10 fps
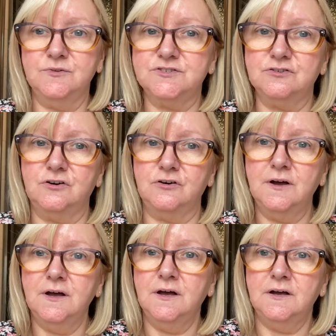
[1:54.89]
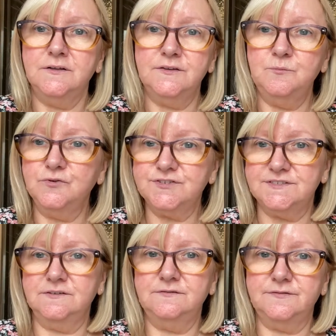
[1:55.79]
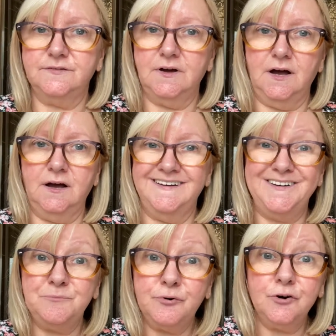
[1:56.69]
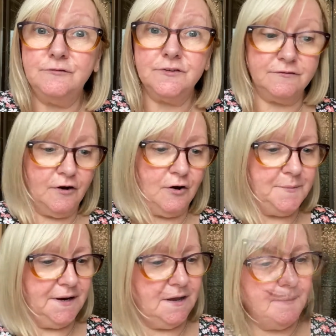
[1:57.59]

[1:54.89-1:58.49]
So they must have improved the formula.